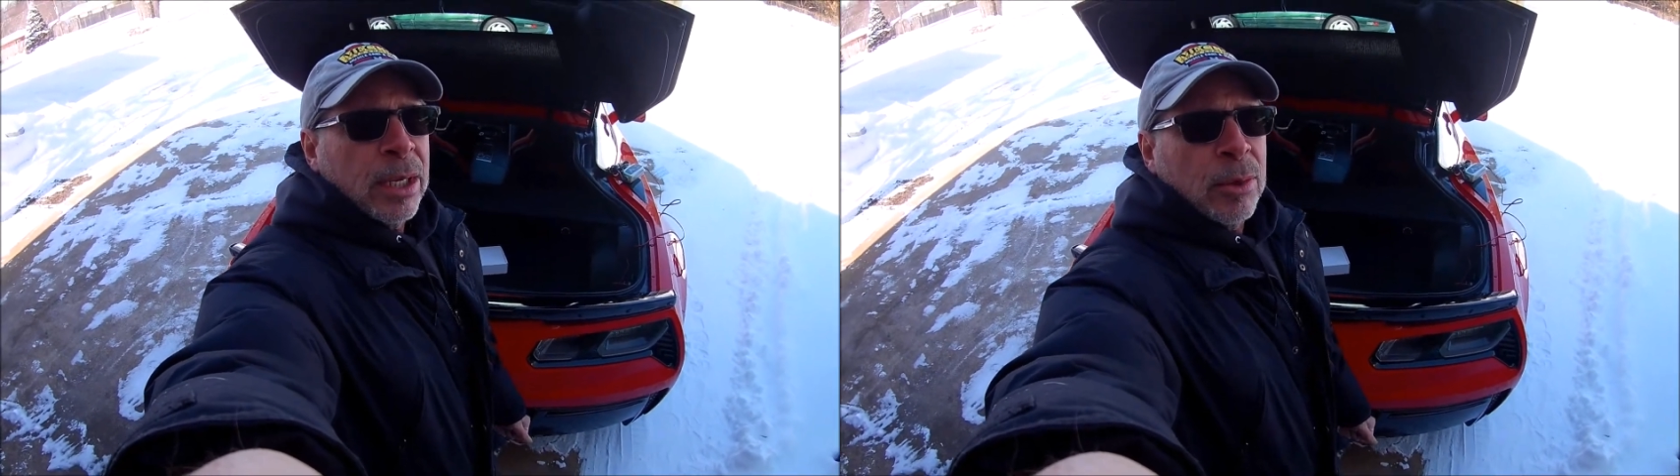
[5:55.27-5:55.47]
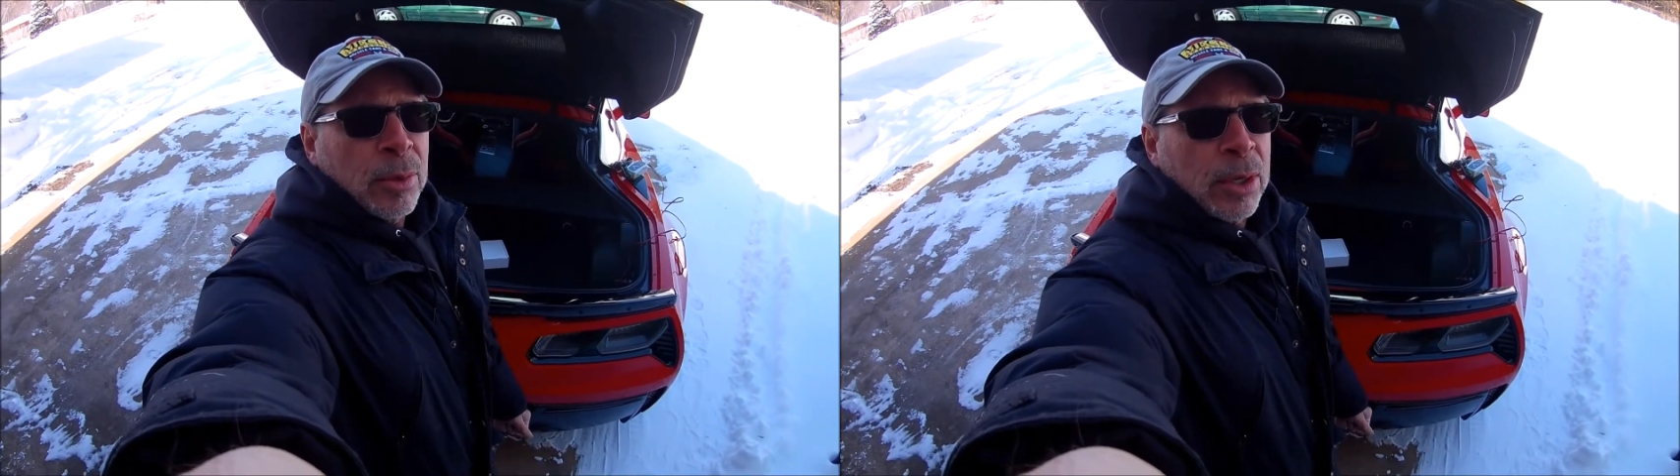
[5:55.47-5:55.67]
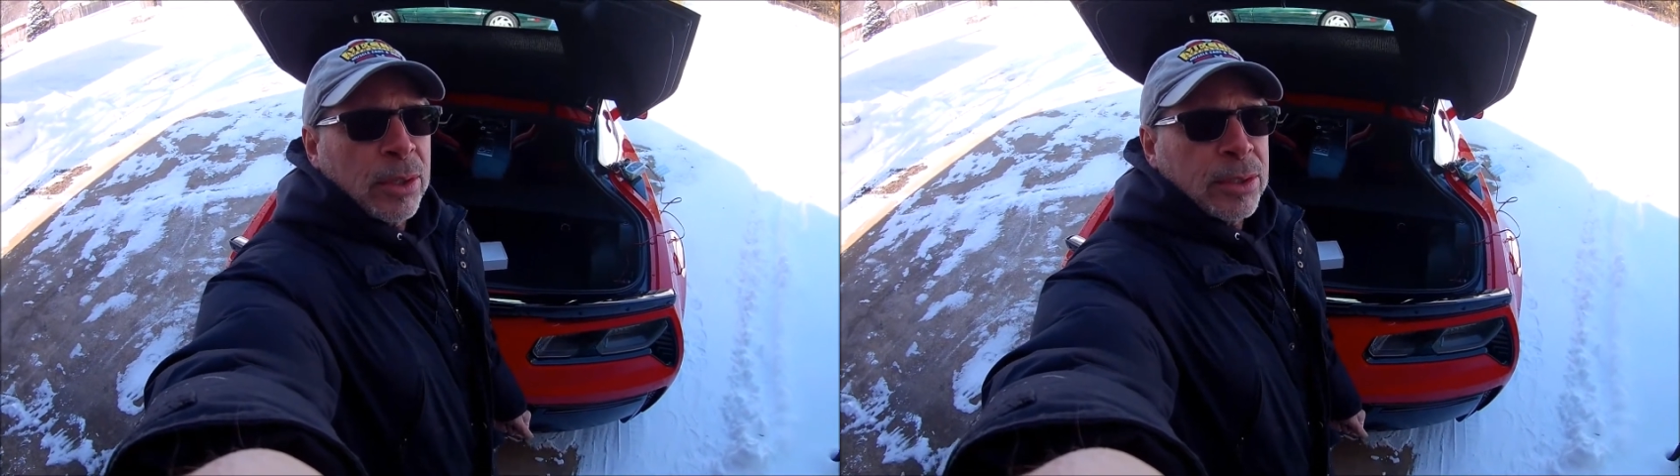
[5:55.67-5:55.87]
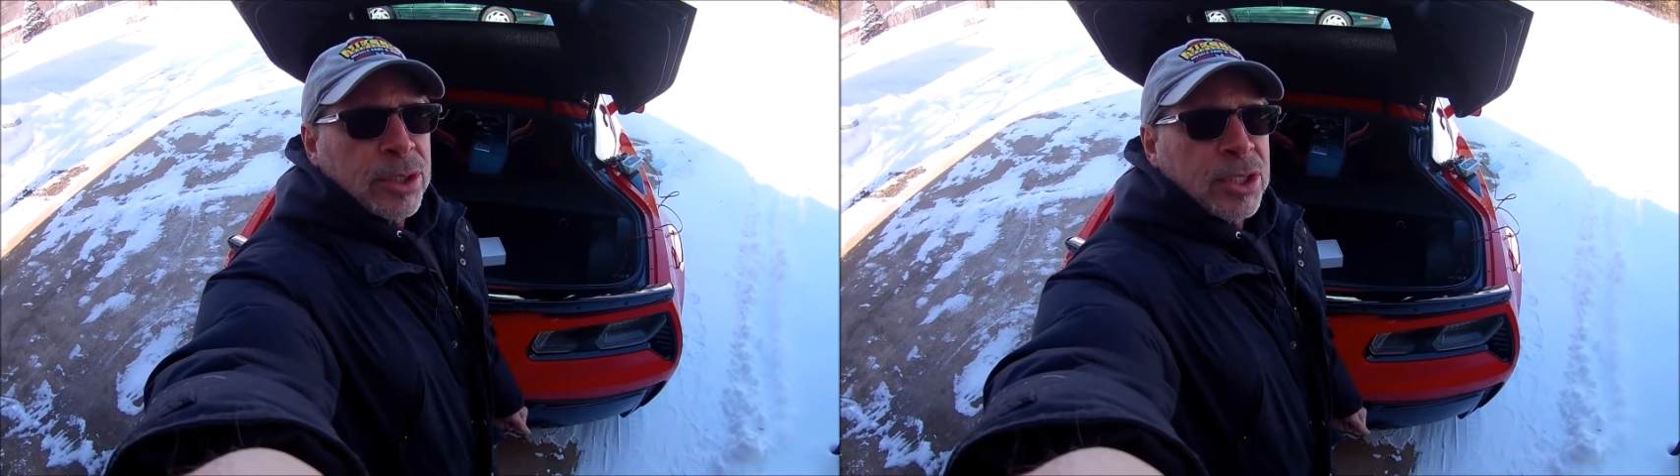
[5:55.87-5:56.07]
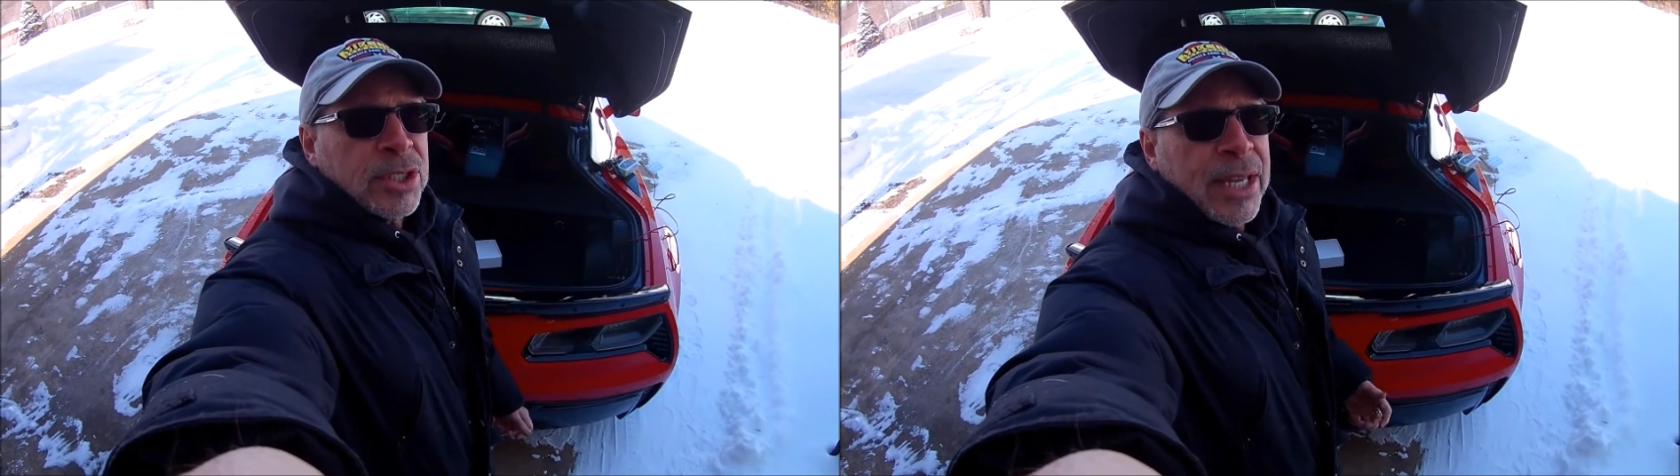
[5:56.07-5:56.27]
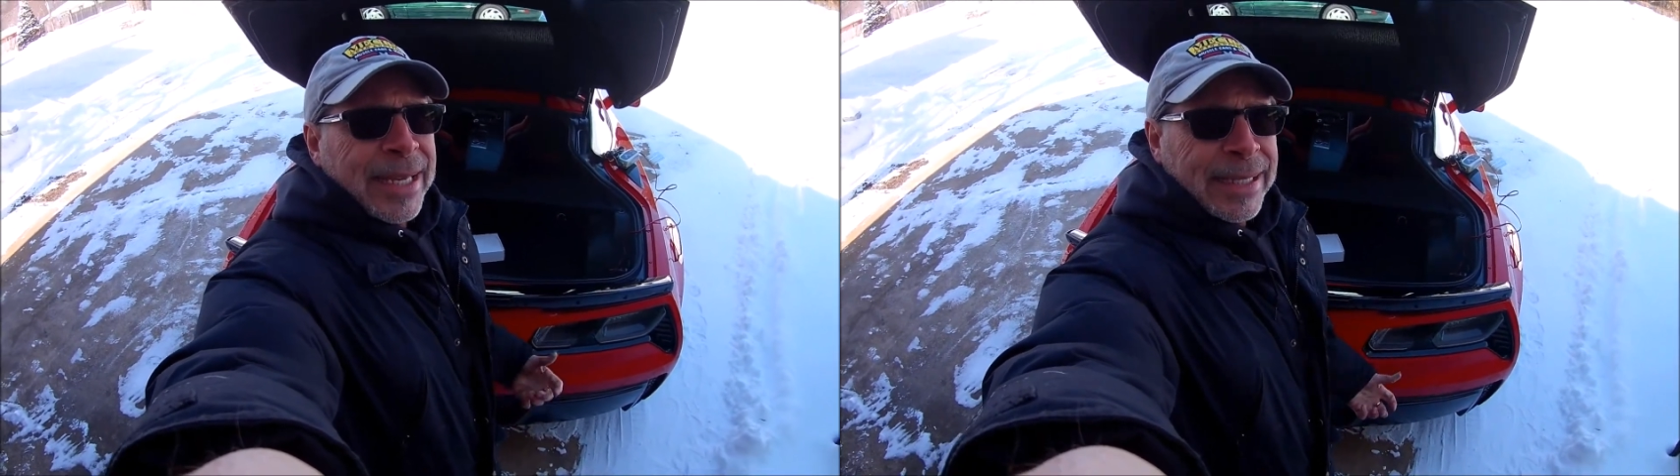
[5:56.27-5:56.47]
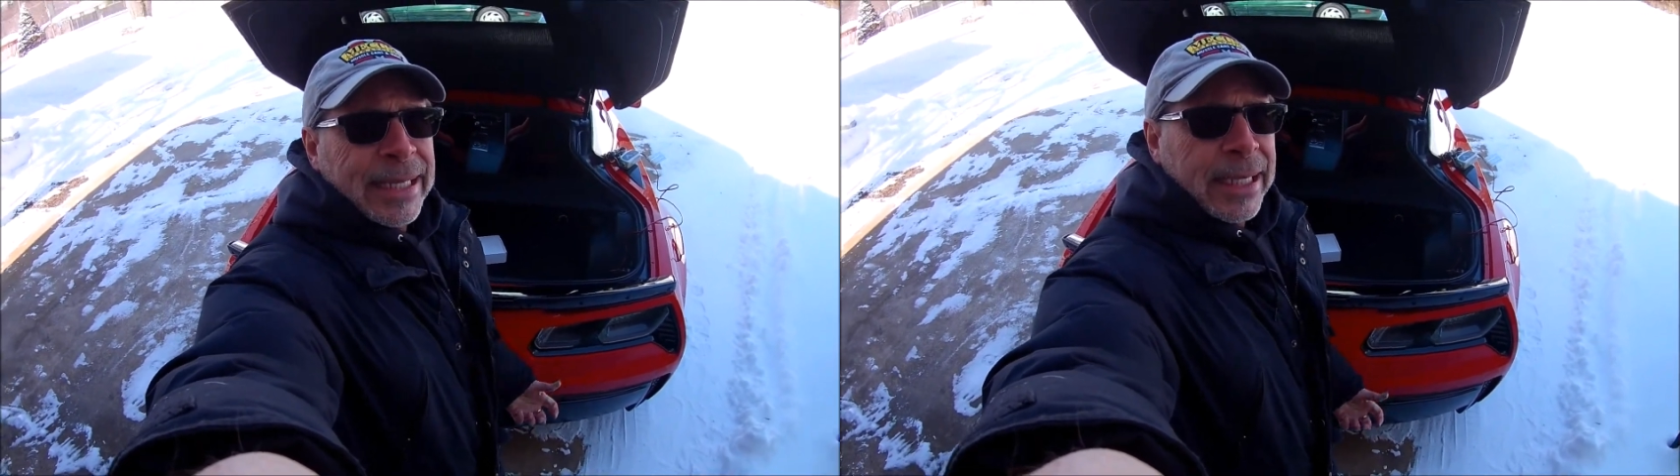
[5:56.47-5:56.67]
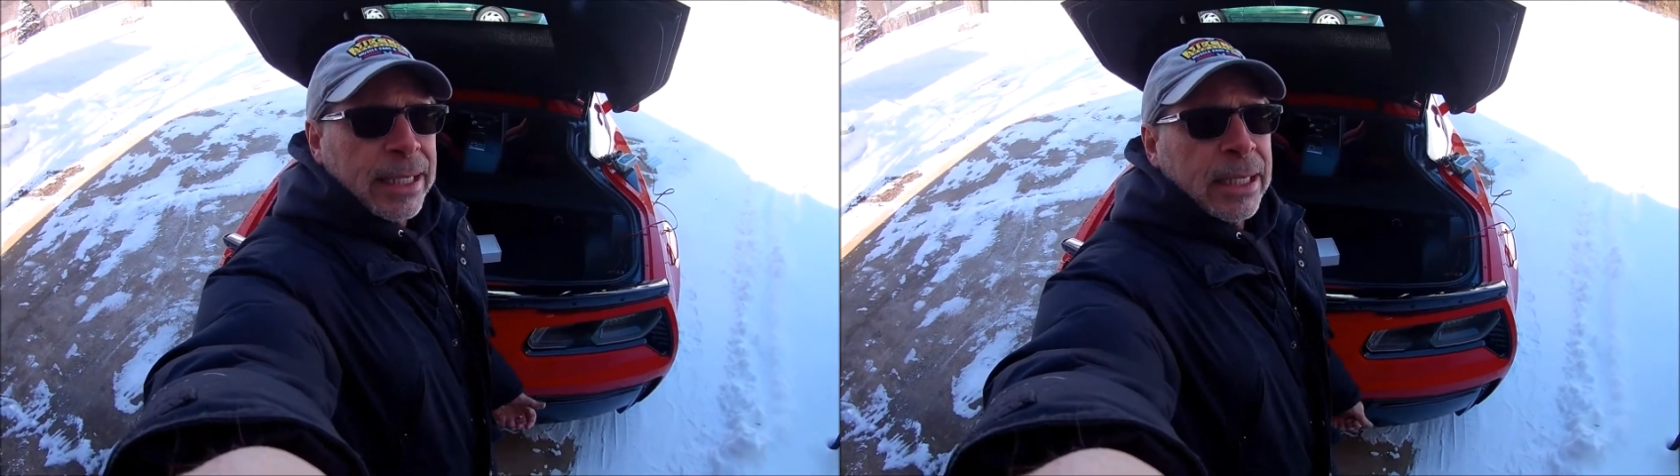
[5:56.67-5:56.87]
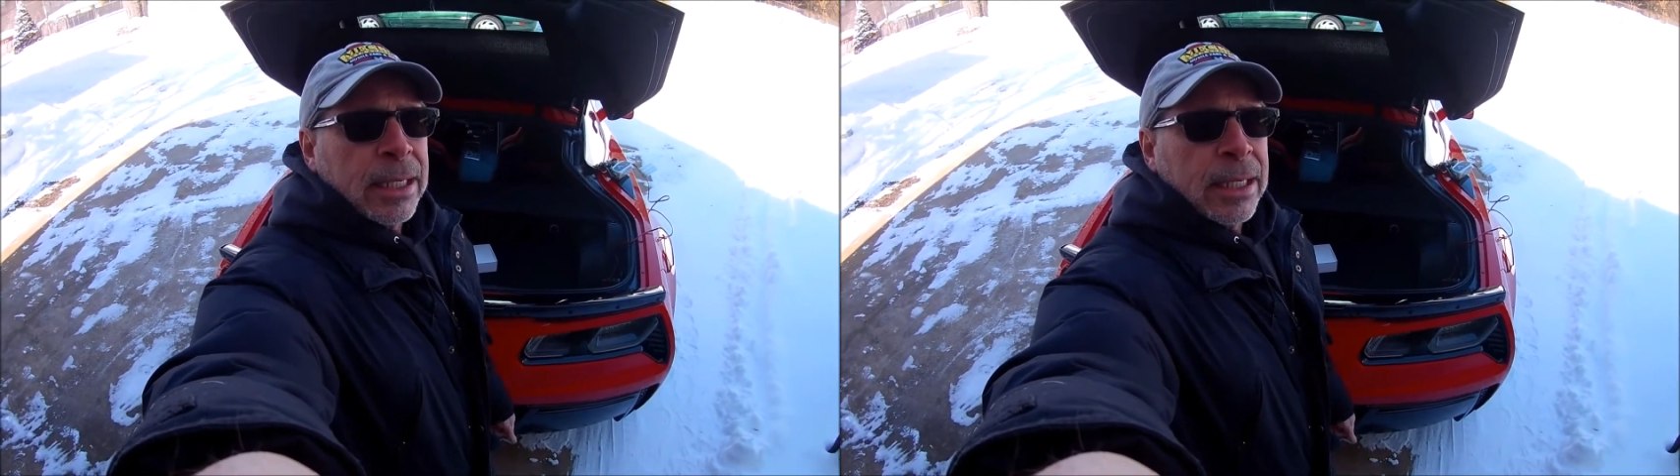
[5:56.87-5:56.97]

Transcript: rather than just tending it.